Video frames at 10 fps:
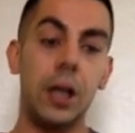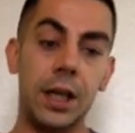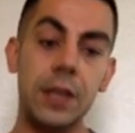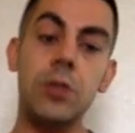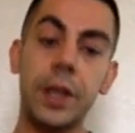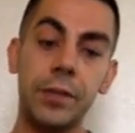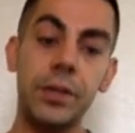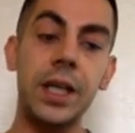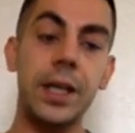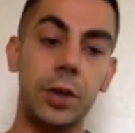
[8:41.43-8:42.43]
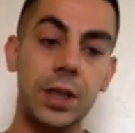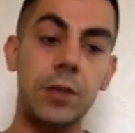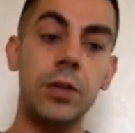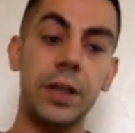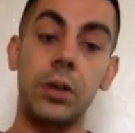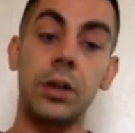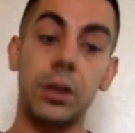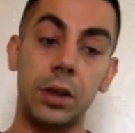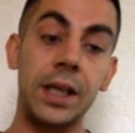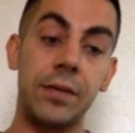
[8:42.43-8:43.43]
It's looking really good.
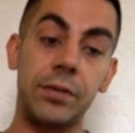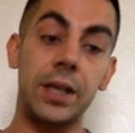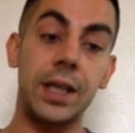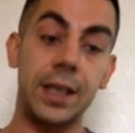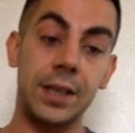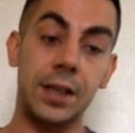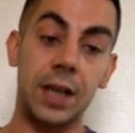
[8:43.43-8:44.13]
It really is.